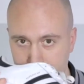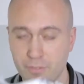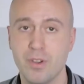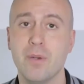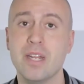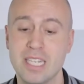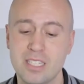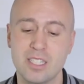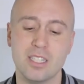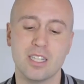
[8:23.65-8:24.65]
Very
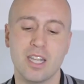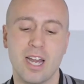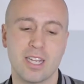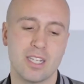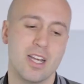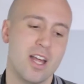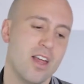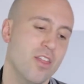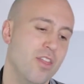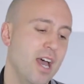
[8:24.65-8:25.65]
easy like
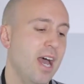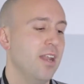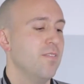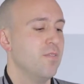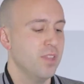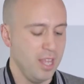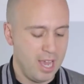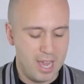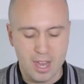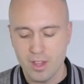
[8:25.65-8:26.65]
that.
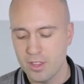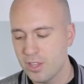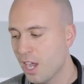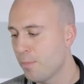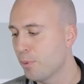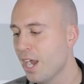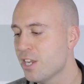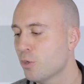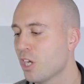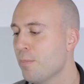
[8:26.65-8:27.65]
Uh, a brand
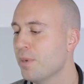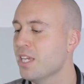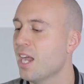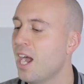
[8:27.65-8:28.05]
new company.